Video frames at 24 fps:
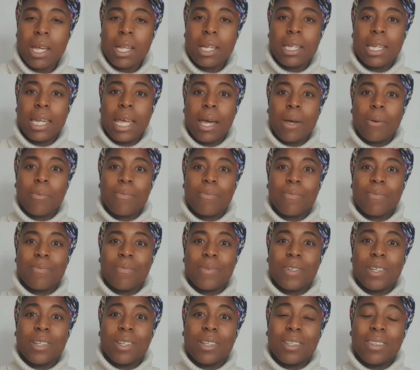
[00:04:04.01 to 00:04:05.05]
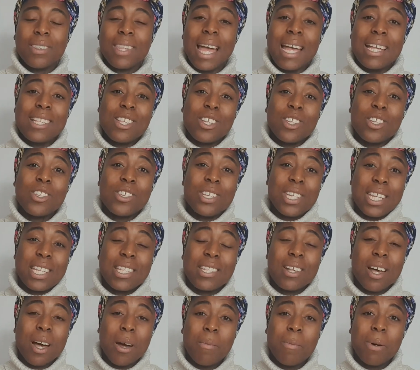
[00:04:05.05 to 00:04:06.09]
Now that's a good
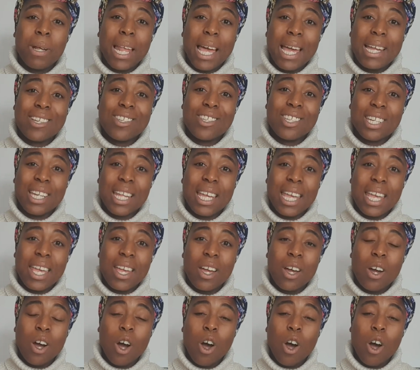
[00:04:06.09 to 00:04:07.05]
example actually